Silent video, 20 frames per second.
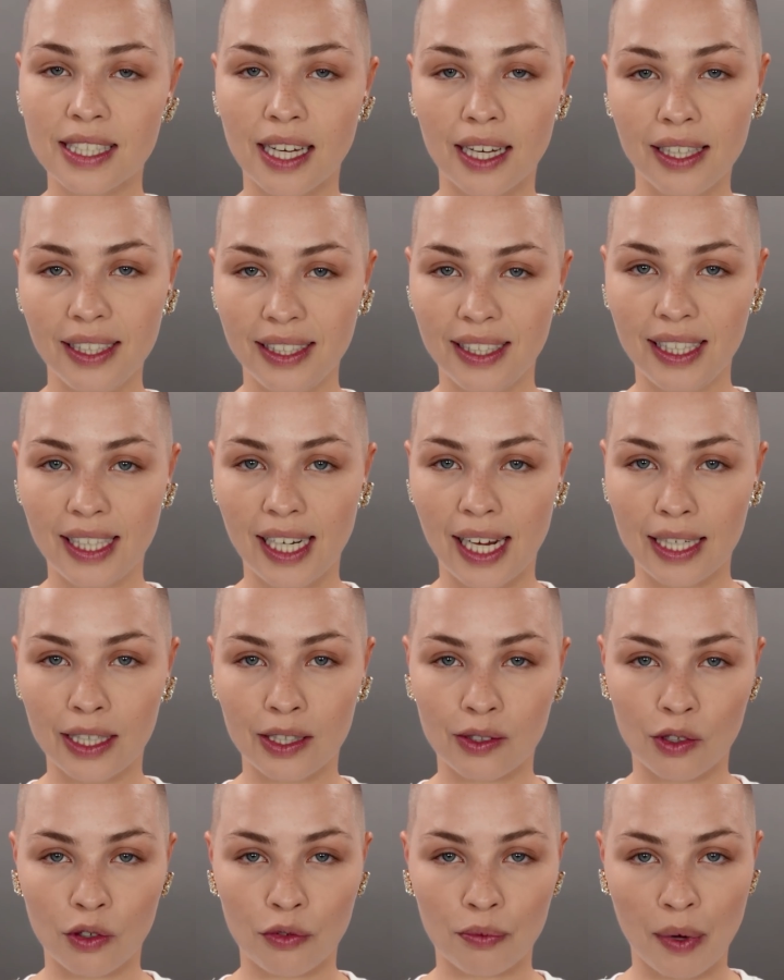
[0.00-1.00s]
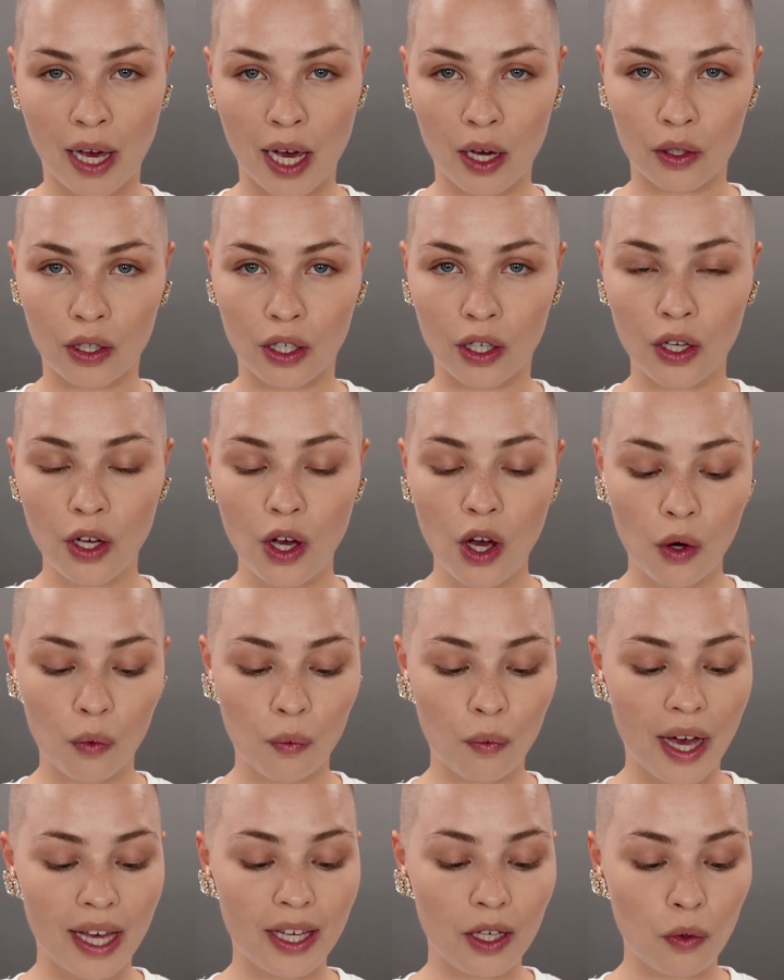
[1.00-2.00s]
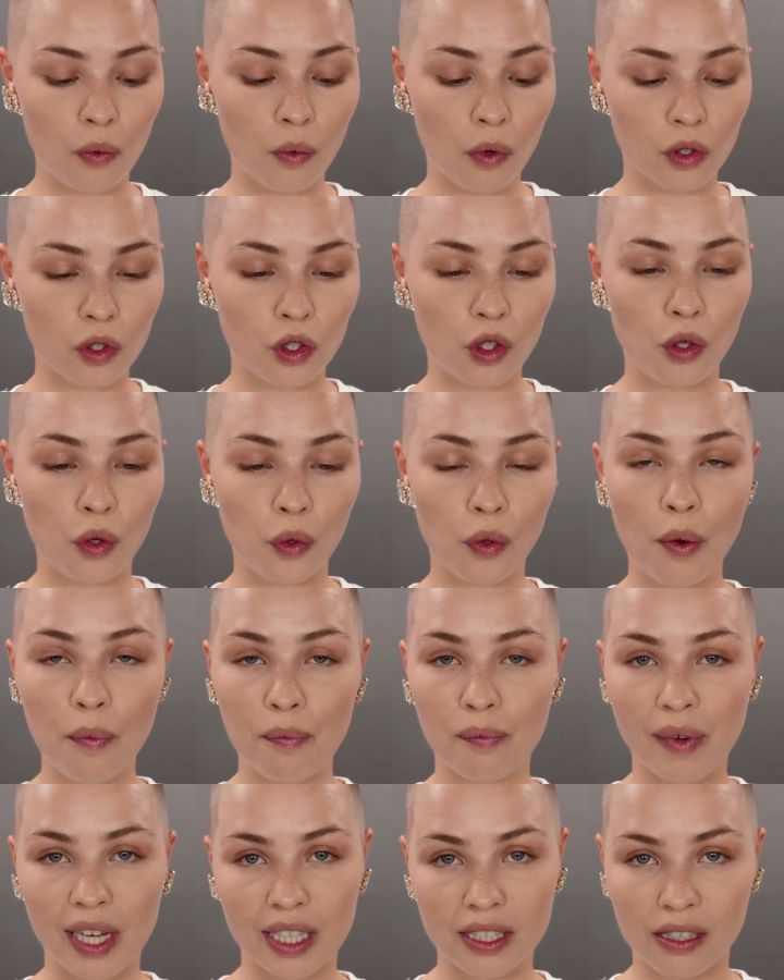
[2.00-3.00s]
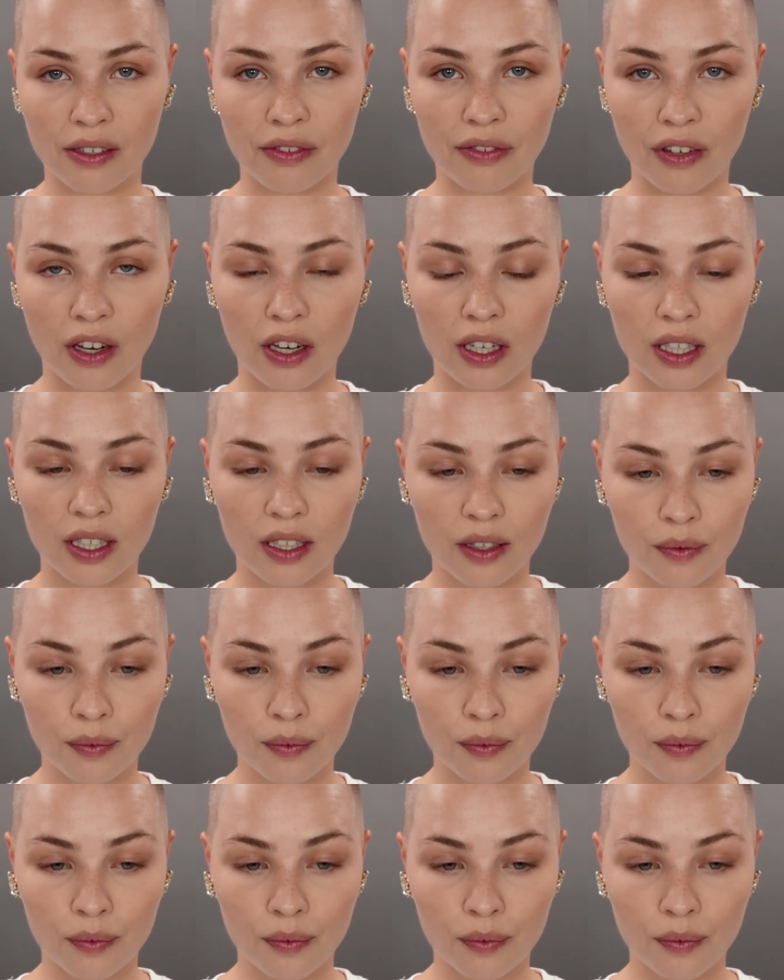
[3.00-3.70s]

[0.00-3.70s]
tiny layer of powder where you want to mattify.